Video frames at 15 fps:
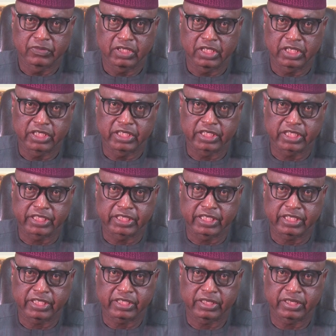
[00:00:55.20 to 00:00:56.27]
Ekiti Kete,
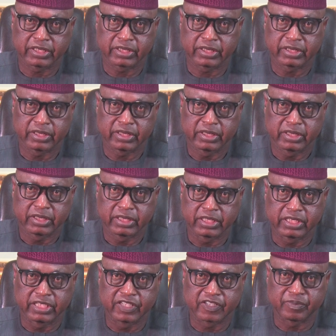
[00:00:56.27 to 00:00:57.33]
it
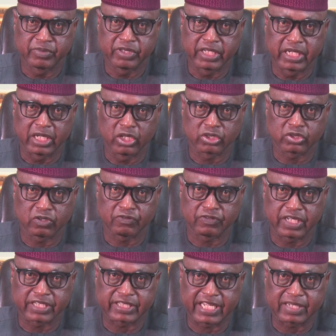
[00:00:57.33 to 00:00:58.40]
gives me a lot of
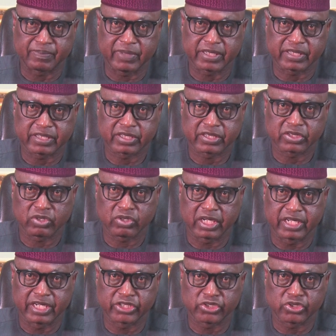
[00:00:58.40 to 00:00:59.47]
excitement to
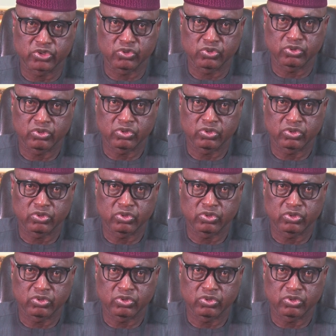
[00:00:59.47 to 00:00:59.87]
address you